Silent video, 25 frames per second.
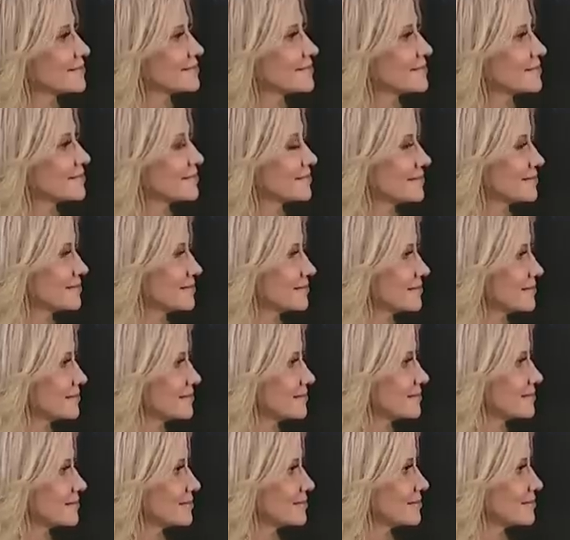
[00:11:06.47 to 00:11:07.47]

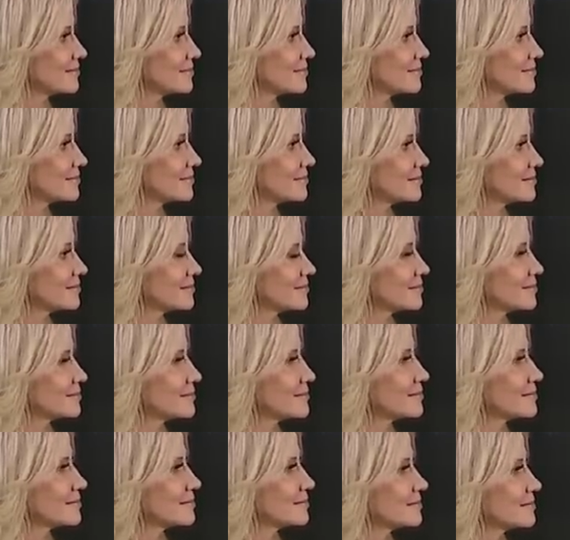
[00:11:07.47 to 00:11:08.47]

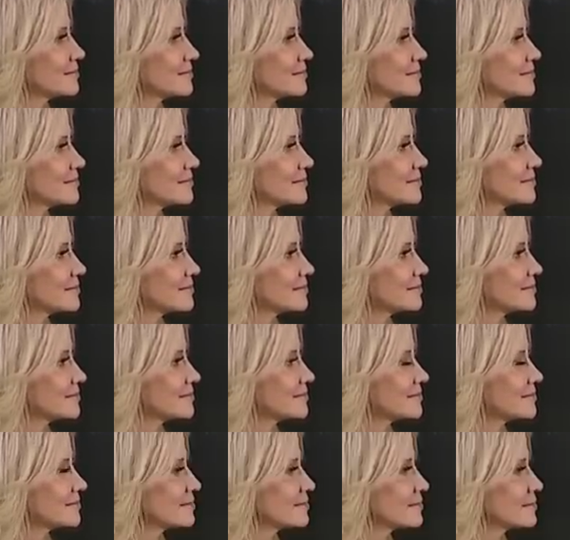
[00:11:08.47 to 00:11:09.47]

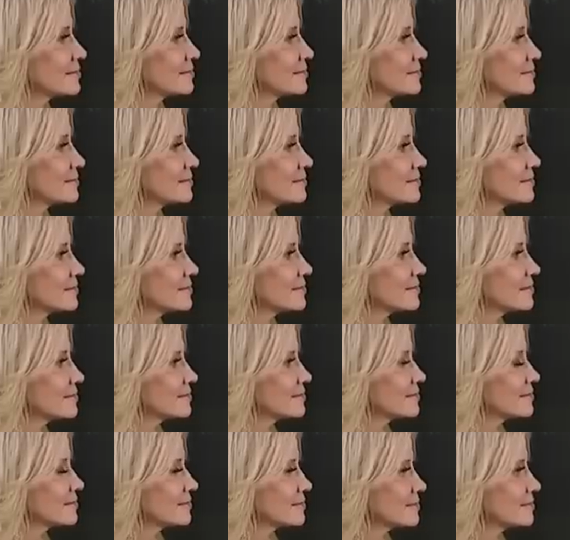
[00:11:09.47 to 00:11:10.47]

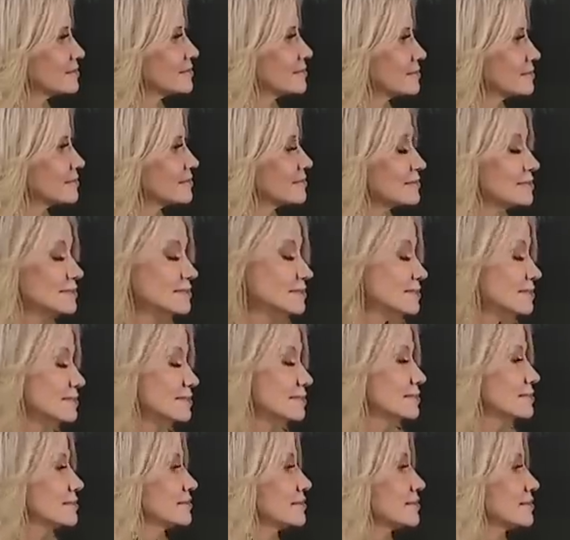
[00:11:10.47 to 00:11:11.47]

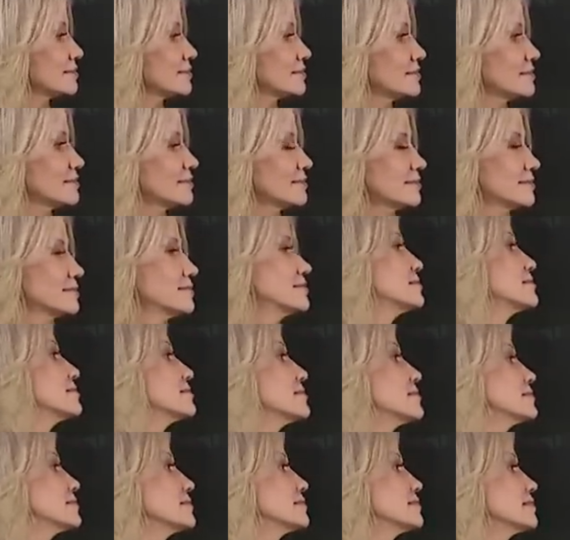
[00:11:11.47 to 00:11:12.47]

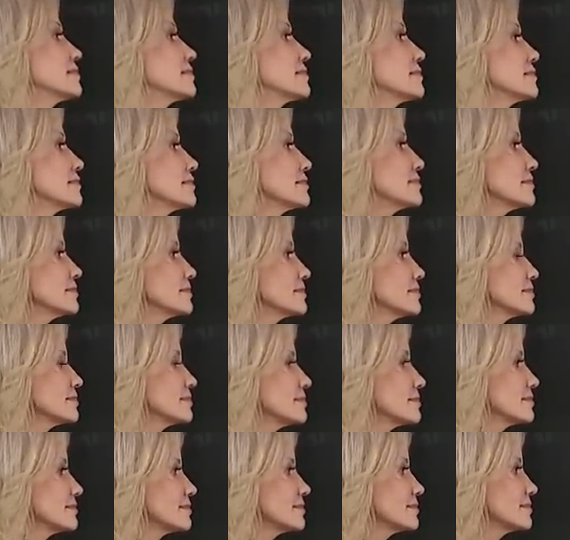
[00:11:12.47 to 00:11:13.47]

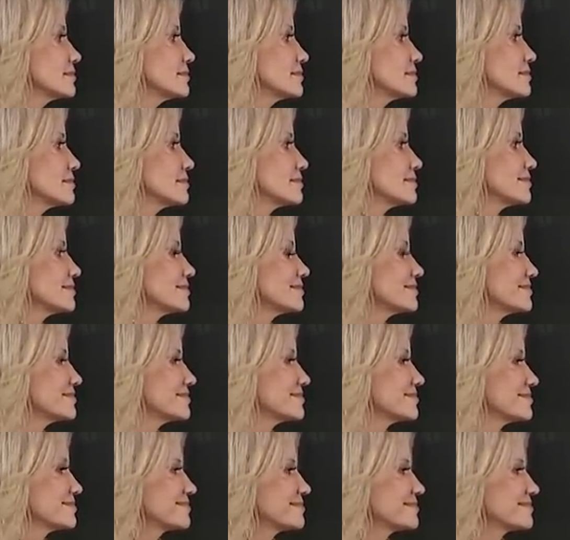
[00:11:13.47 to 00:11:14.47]

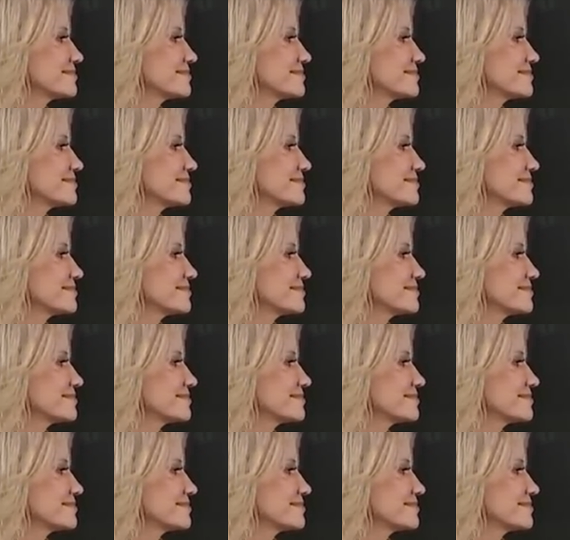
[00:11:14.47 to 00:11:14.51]
(silent)